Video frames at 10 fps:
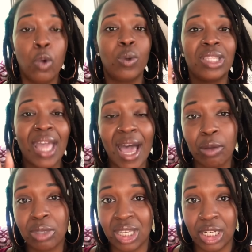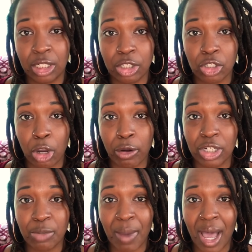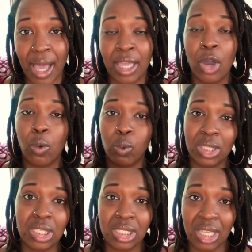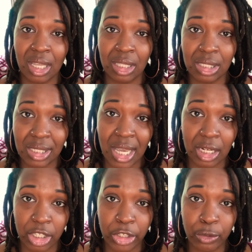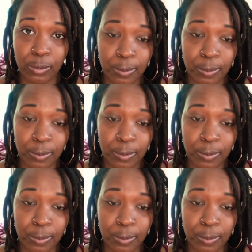without getting discouraged by what the scale is telling you.